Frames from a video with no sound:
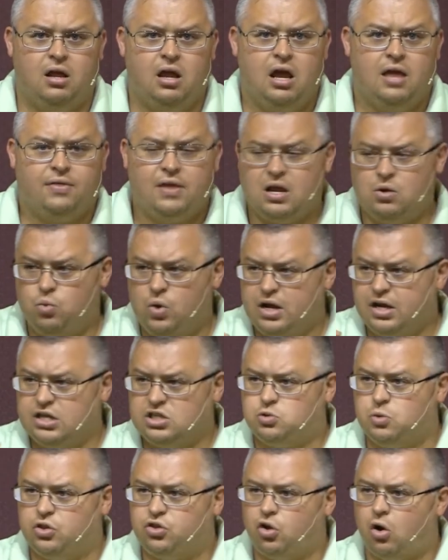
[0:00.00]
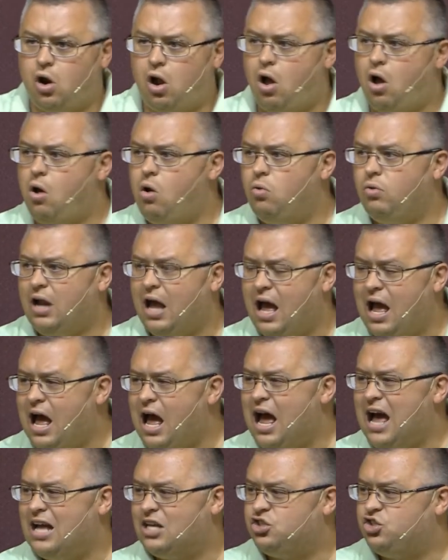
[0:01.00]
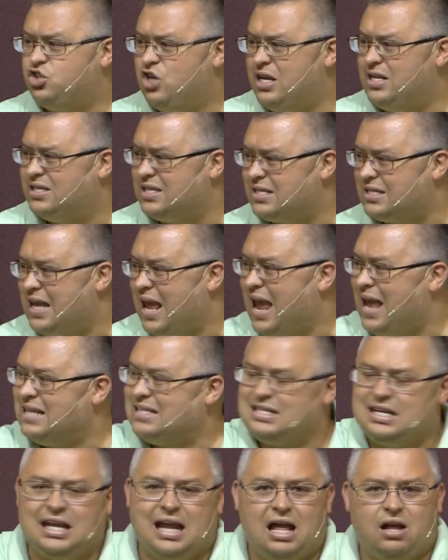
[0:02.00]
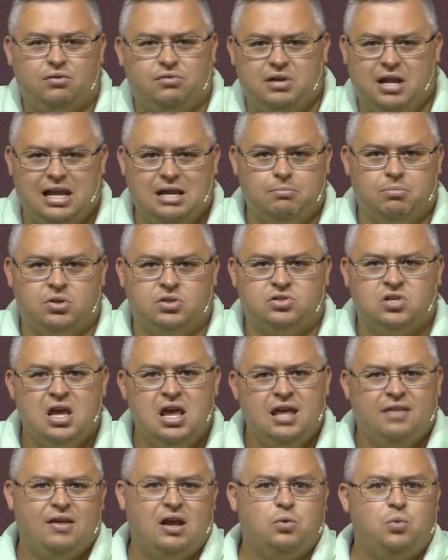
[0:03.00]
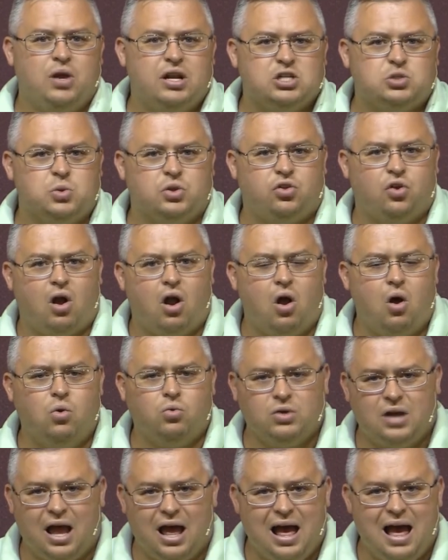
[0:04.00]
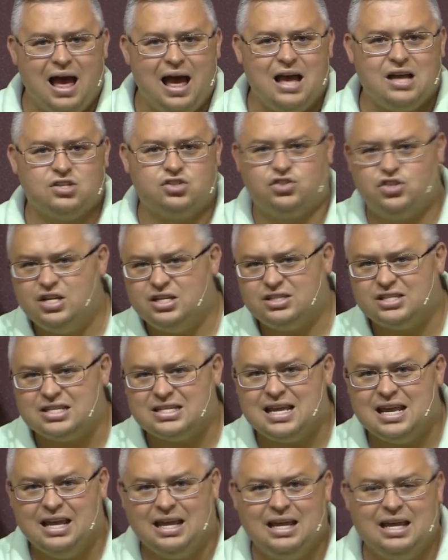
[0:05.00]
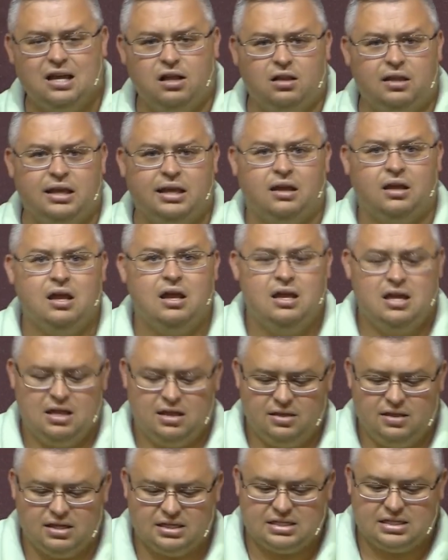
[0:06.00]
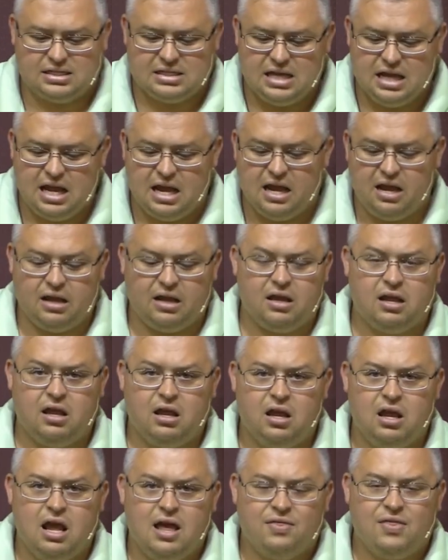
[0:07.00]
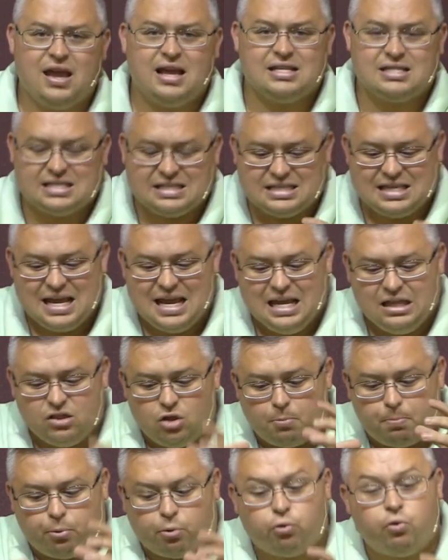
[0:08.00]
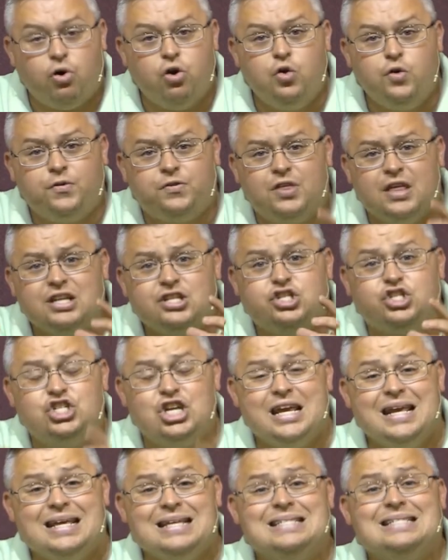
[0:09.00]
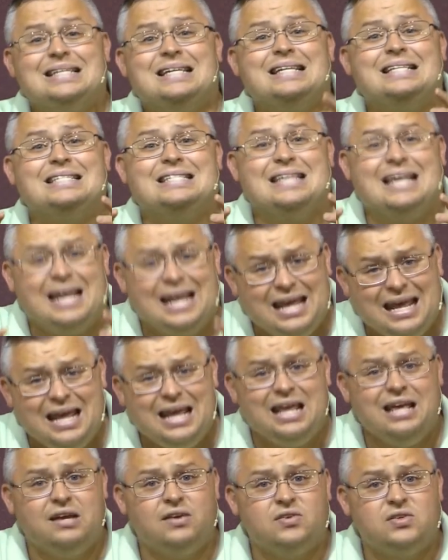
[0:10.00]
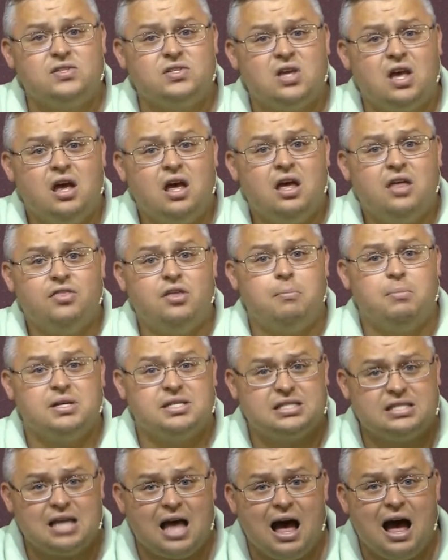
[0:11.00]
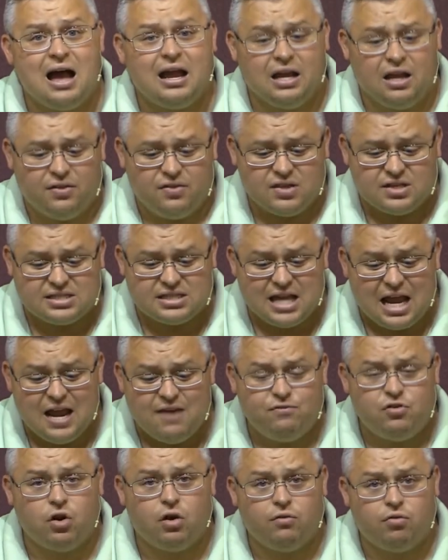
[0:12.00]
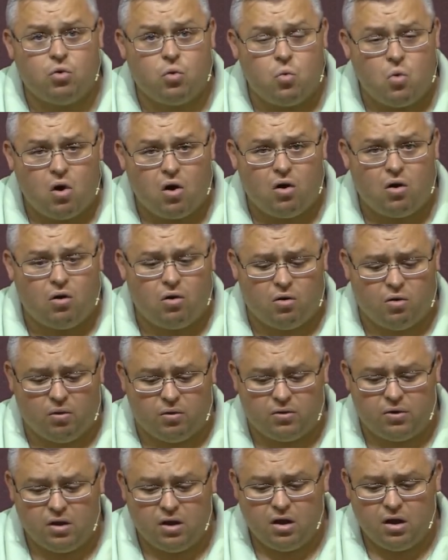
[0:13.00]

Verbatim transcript: They had witnessed with their own eyes Jesus casting out demons. They had witnessed with their own eyes Jesus healing the sick. They had seen the proof that Jesus is the Messiah, the Savior of the world.